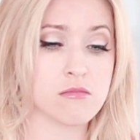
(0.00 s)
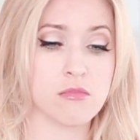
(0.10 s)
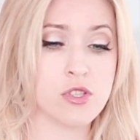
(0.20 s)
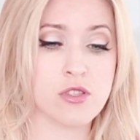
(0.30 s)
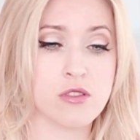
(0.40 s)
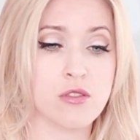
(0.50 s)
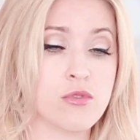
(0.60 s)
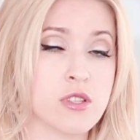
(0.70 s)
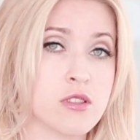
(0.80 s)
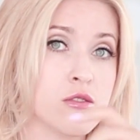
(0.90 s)
I just
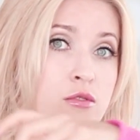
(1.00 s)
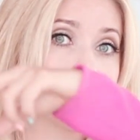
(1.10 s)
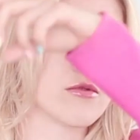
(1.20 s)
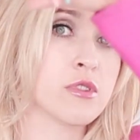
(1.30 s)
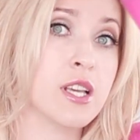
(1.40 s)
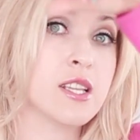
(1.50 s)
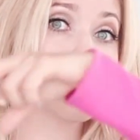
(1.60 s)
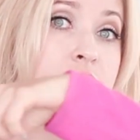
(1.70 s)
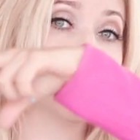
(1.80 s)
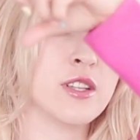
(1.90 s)
noticed in those
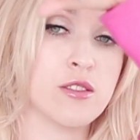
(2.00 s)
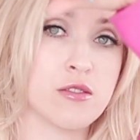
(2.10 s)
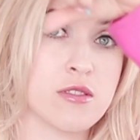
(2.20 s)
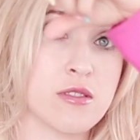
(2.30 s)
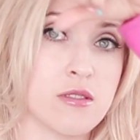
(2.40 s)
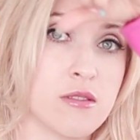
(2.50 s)
related videos